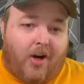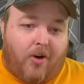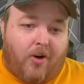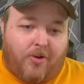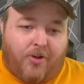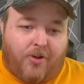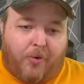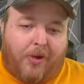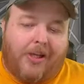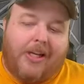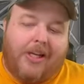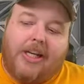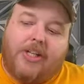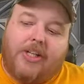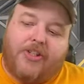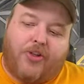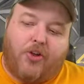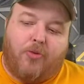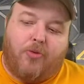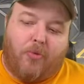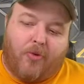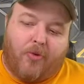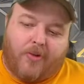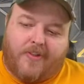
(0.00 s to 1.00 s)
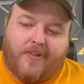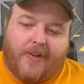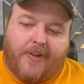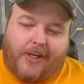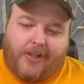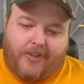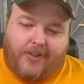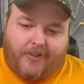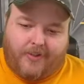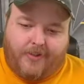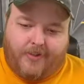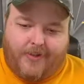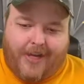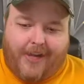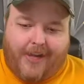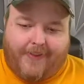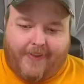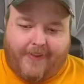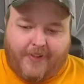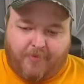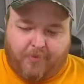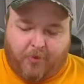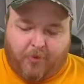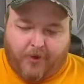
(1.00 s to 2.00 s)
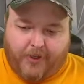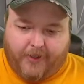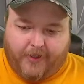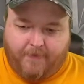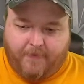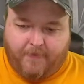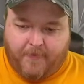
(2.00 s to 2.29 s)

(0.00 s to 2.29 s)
or do we need 2 more stages at this point?